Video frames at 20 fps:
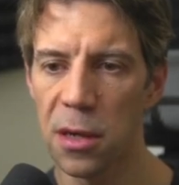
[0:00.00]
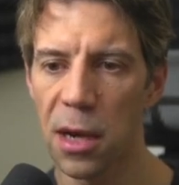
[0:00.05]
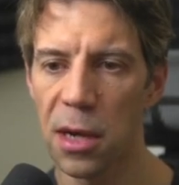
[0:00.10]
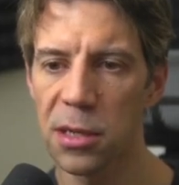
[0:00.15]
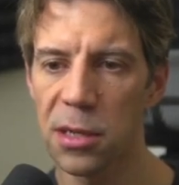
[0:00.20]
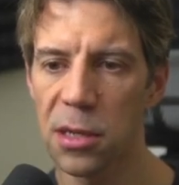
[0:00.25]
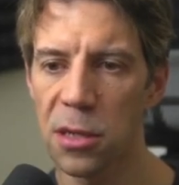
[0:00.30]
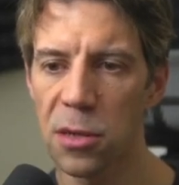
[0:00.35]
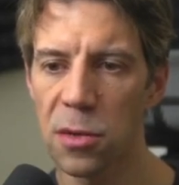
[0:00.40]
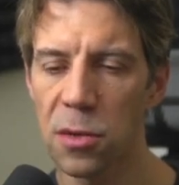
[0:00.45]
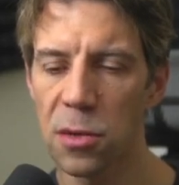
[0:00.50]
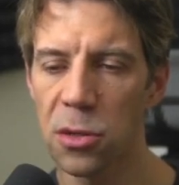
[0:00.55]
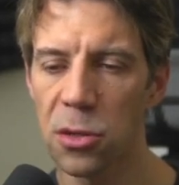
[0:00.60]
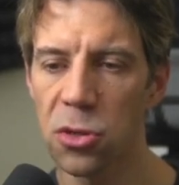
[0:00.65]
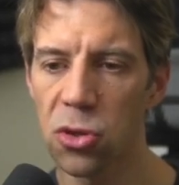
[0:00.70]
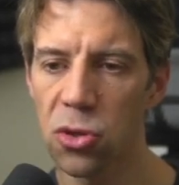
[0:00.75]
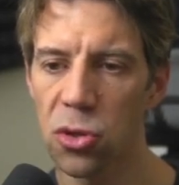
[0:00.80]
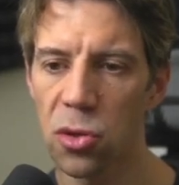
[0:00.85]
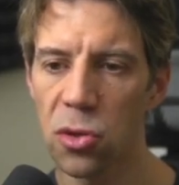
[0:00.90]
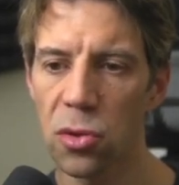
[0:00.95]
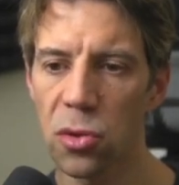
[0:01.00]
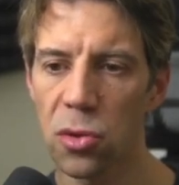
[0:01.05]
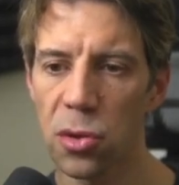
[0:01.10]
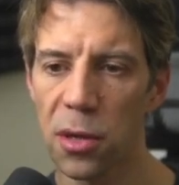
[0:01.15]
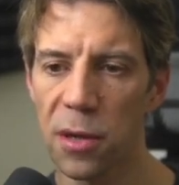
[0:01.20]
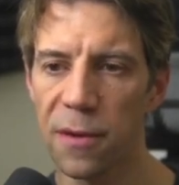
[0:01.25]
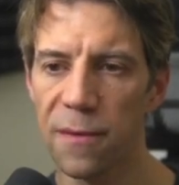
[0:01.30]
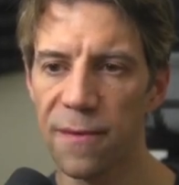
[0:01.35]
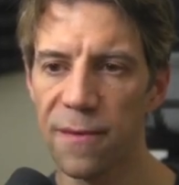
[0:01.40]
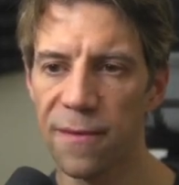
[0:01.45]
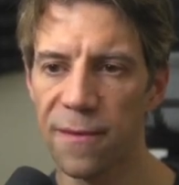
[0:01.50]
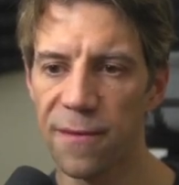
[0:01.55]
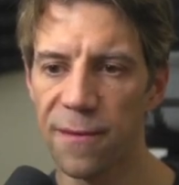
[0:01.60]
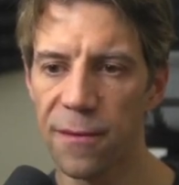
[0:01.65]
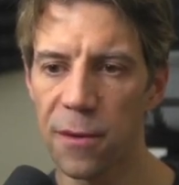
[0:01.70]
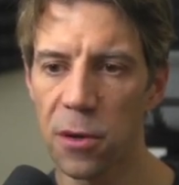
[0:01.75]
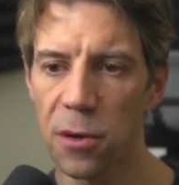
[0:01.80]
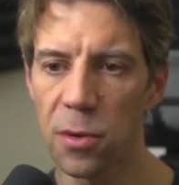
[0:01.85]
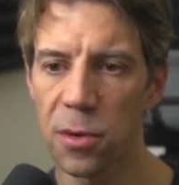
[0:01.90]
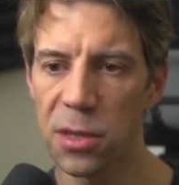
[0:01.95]
I'm going to do control and
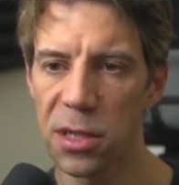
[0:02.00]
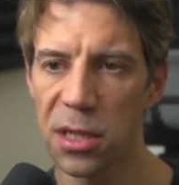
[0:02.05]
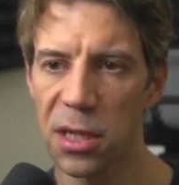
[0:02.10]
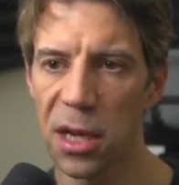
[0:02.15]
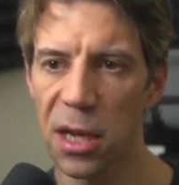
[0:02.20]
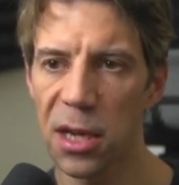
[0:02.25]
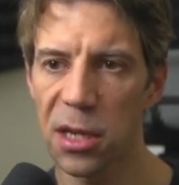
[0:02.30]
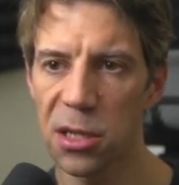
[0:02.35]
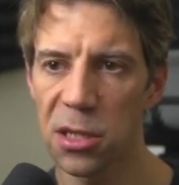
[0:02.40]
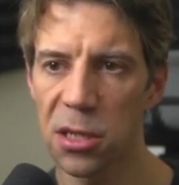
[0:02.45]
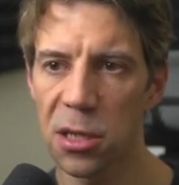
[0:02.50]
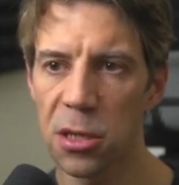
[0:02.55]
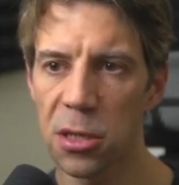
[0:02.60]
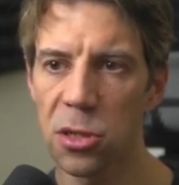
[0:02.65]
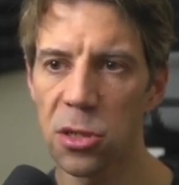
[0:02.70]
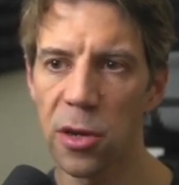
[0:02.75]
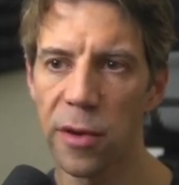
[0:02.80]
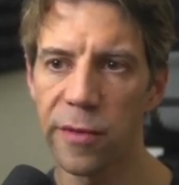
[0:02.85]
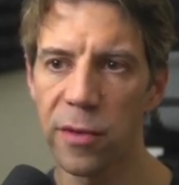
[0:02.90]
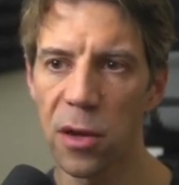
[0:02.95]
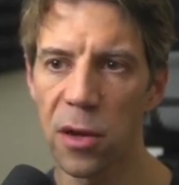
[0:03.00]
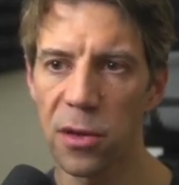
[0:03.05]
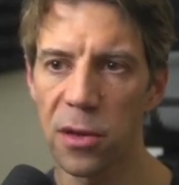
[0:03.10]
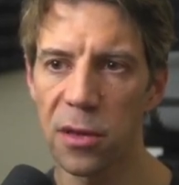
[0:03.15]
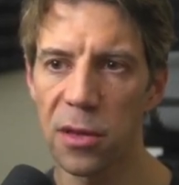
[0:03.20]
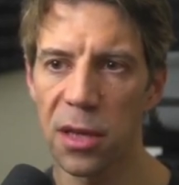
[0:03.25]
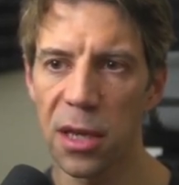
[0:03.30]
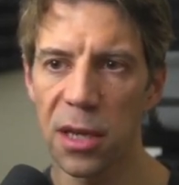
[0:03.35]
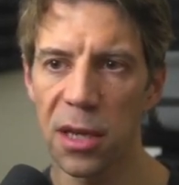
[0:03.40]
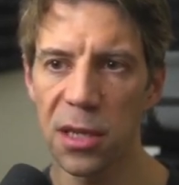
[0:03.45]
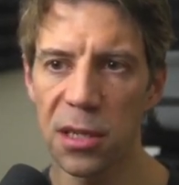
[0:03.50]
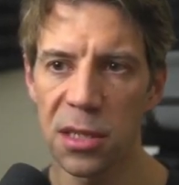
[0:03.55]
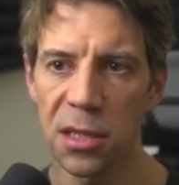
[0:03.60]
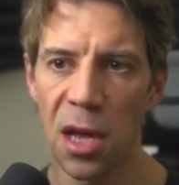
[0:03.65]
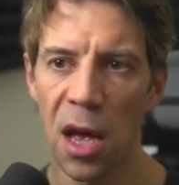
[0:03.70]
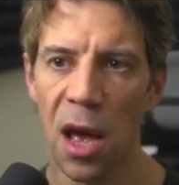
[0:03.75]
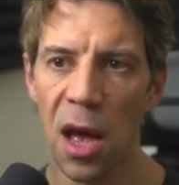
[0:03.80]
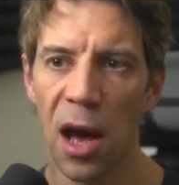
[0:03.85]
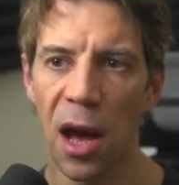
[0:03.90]
/. So I've got this.